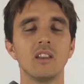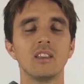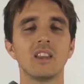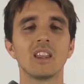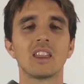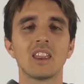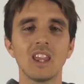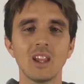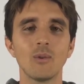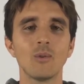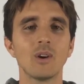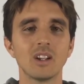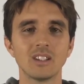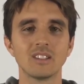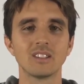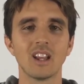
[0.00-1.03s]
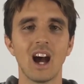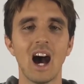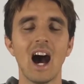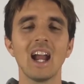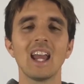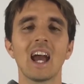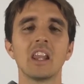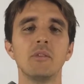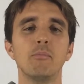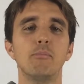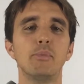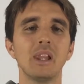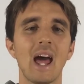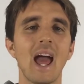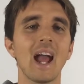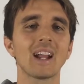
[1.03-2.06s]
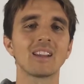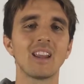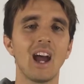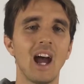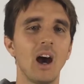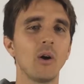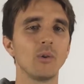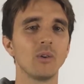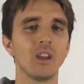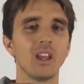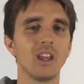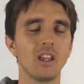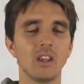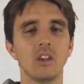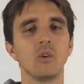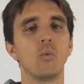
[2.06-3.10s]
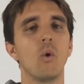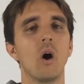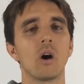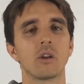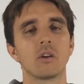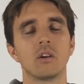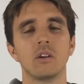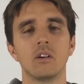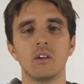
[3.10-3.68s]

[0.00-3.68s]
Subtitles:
The thing was, I had blacked out in the water